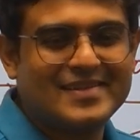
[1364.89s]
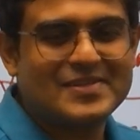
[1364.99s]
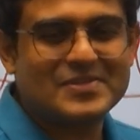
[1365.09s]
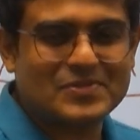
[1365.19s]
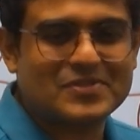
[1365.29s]

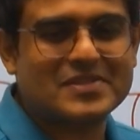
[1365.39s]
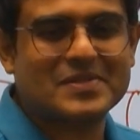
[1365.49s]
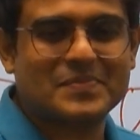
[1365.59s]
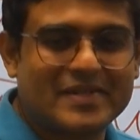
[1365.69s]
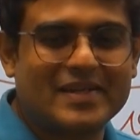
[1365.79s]
social
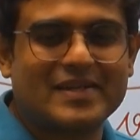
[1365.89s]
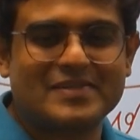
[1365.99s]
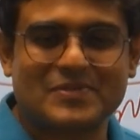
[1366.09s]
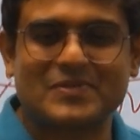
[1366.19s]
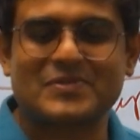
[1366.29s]
media is
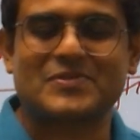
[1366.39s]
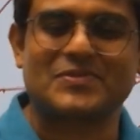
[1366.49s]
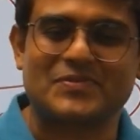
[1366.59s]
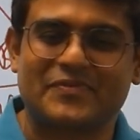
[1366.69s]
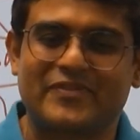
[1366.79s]

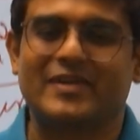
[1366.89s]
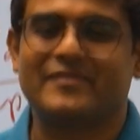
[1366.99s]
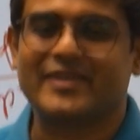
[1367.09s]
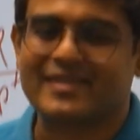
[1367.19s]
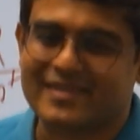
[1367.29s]
also filled
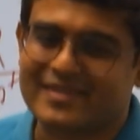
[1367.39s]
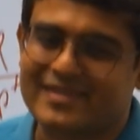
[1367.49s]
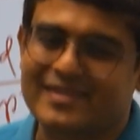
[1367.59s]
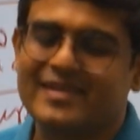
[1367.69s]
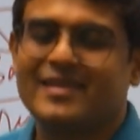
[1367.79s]
with
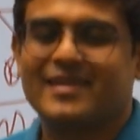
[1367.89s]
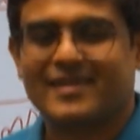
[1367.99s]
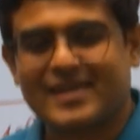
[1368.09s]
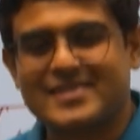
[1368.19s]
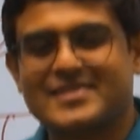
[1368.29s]

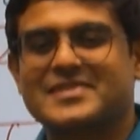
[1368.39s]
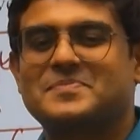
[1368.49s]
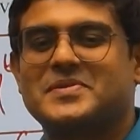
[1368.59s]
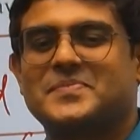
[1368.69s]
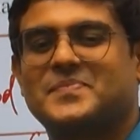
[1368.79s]
righteous
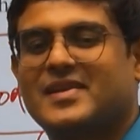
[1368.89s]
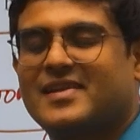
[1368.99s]
people.